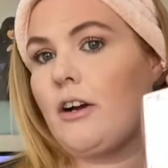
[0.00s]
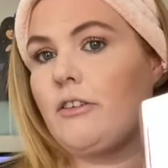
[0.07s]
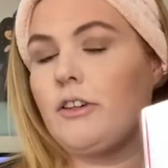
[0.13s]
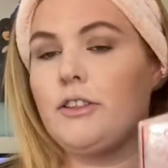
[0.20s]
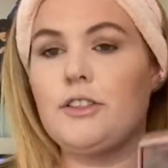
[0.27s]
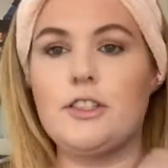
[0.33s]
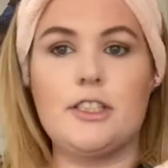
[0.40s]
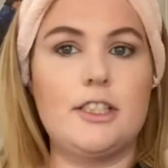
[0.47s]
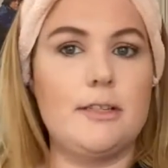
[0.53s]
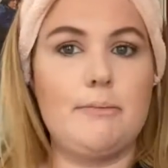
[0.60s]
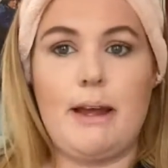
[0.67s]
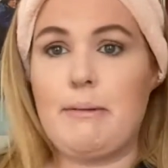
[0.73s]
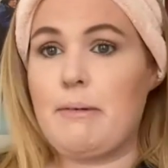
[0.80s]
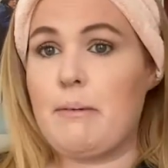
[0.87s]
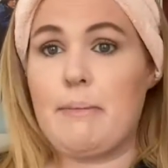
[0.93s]
on just to
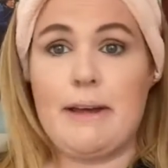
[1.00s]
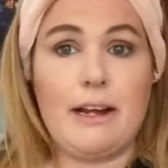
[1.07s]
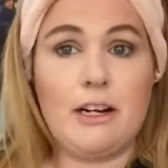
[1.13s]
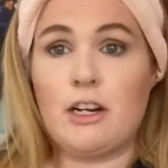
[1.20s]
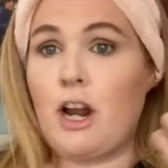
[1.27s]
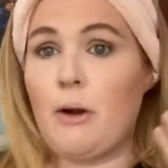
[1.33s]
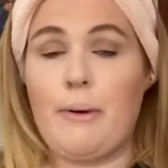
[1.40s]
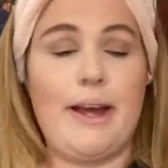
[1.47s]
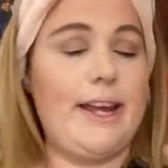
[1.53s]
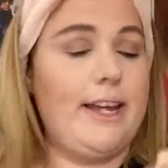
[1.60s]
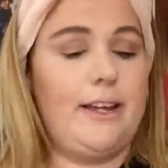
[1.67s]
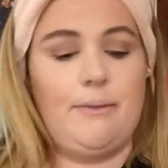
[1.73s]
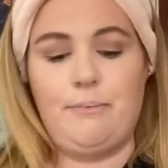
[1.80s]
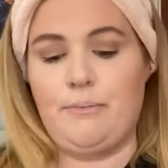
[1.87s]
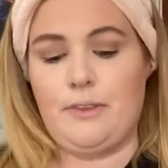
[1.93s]
make me a bit glowy.